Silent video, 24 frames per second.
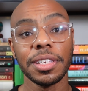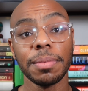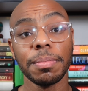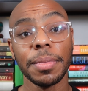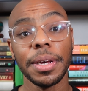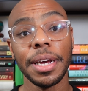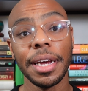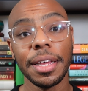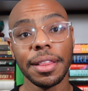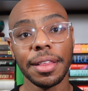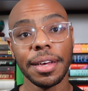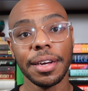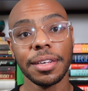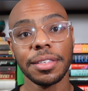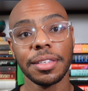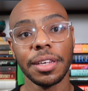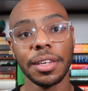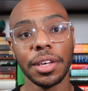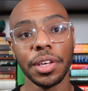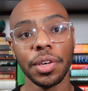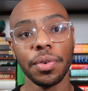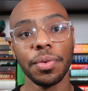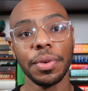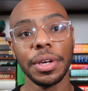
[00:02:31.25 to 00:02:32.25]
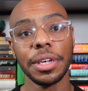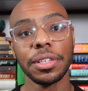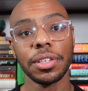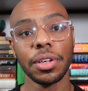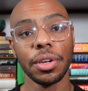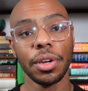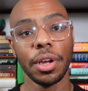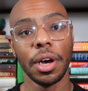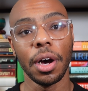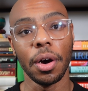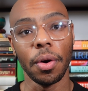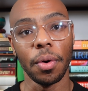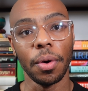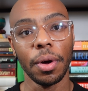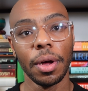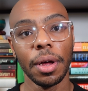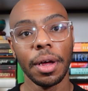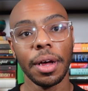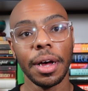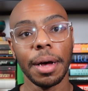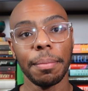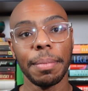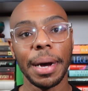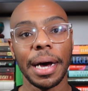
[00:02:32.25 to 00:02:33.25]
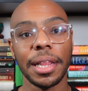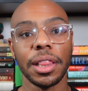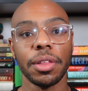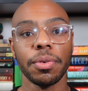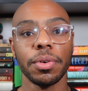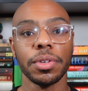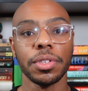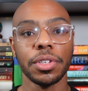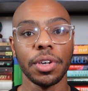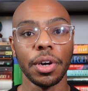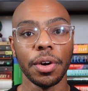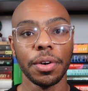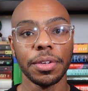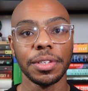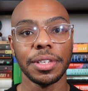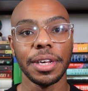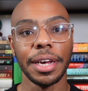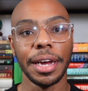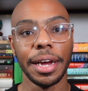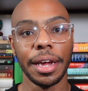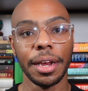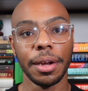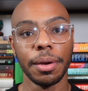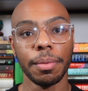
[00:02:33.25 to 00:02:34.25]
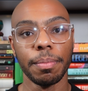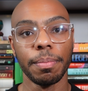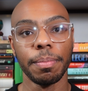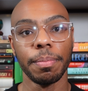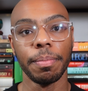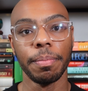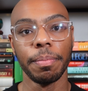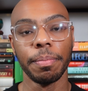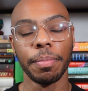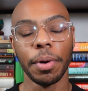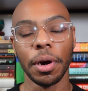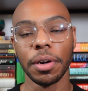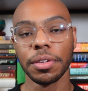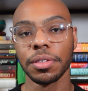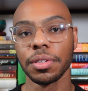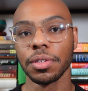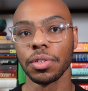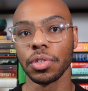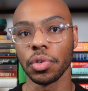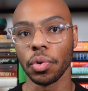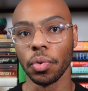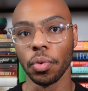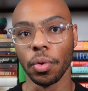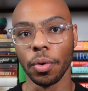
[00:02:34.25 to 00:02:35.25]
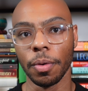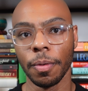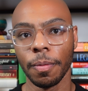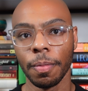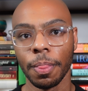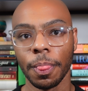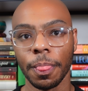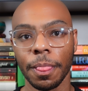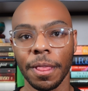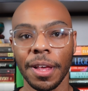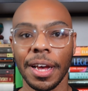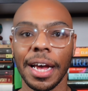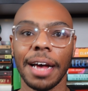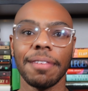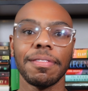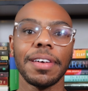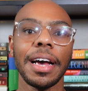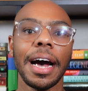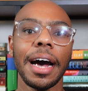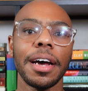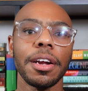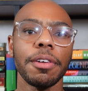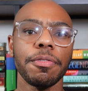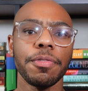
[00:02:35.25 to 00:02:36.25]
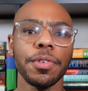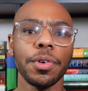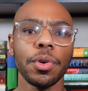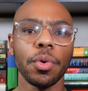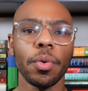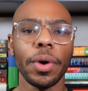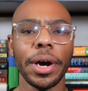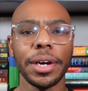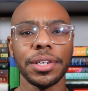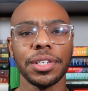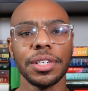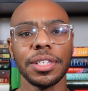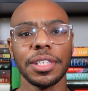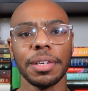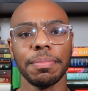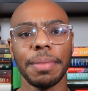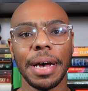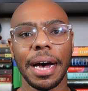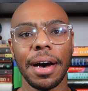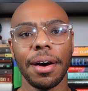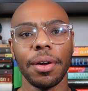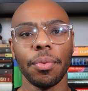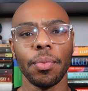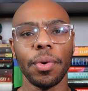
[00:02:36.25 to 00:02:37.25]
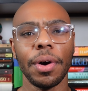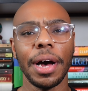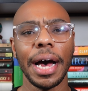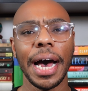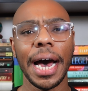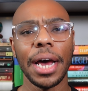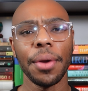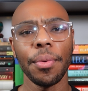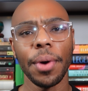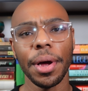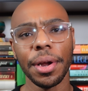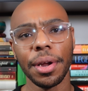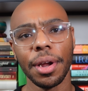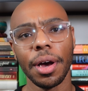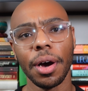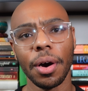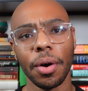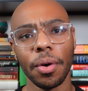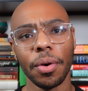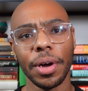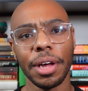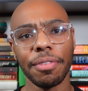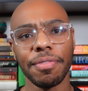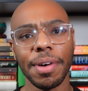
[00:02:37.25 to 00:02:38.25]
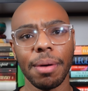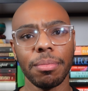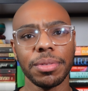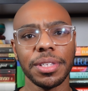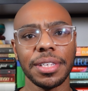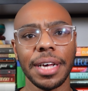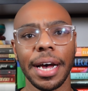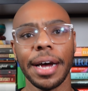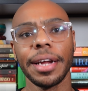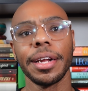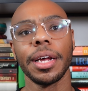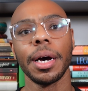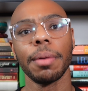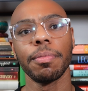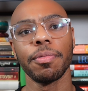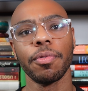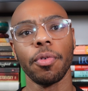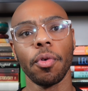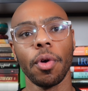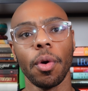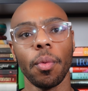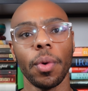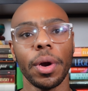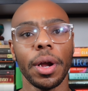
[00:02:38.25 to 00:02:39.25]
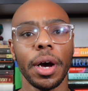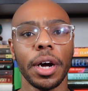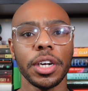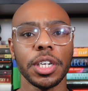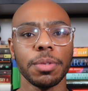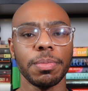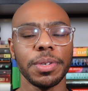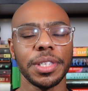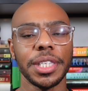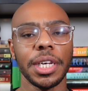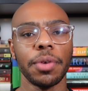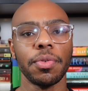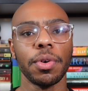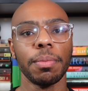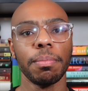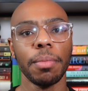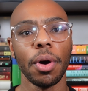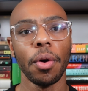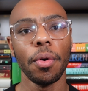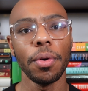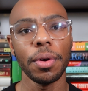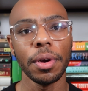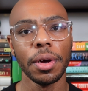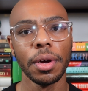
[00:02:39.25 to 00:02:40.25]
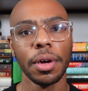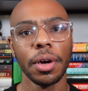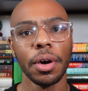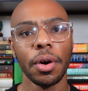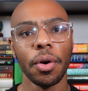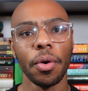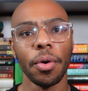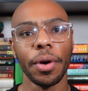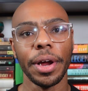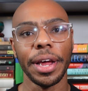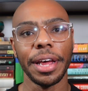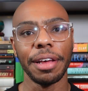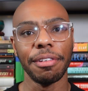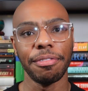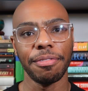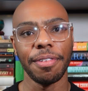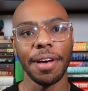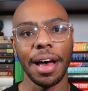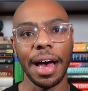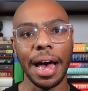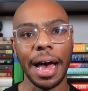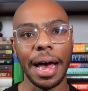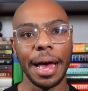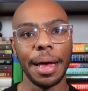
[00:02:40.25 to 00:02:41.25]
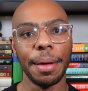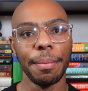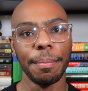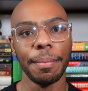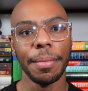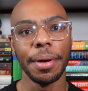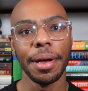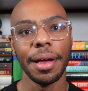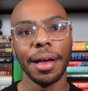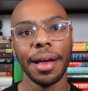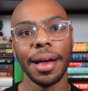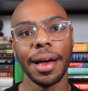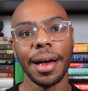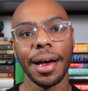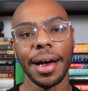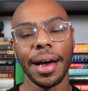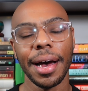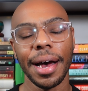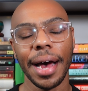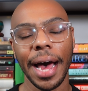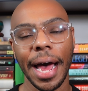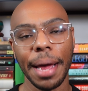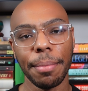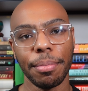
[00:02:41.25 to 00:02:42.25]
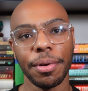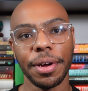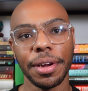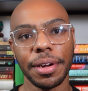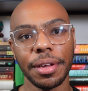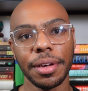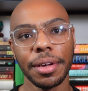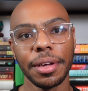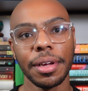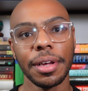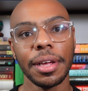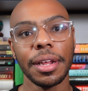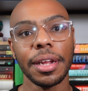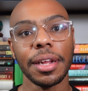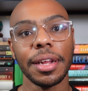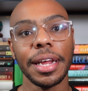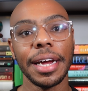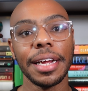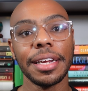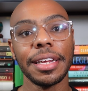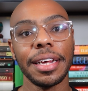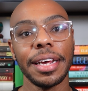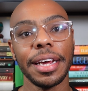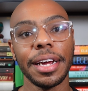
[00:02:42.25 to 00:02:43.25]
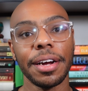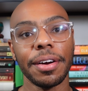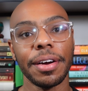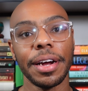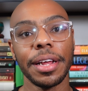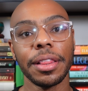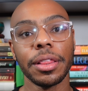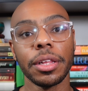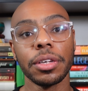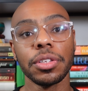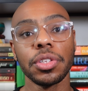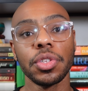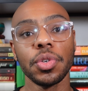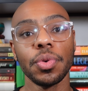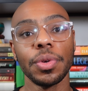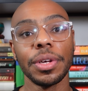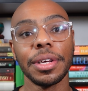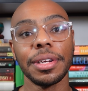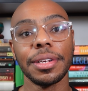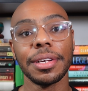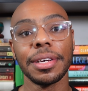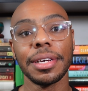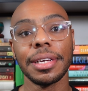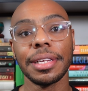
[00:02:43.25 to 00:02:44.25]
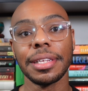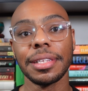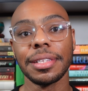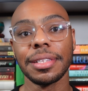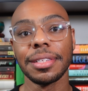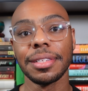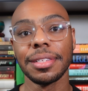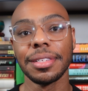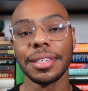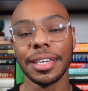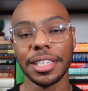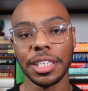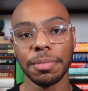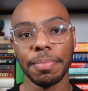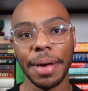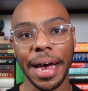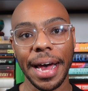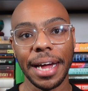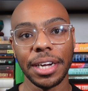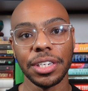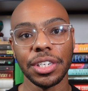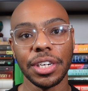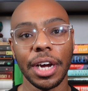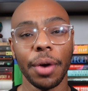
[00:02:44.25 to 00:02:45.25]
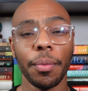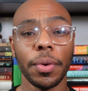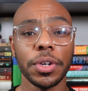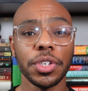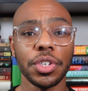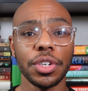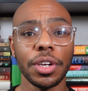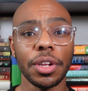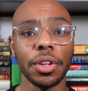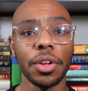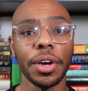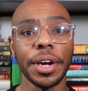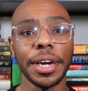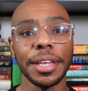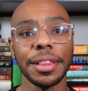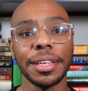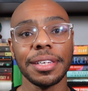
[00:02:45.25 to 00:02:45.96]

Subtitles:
some key things that you need to know about the return to in-person school. I've gotten a few questions about, well, how do I know if I'm signed up for 100% remote or if I'm hybrid? Linked here in the student dispatch, I want you to look at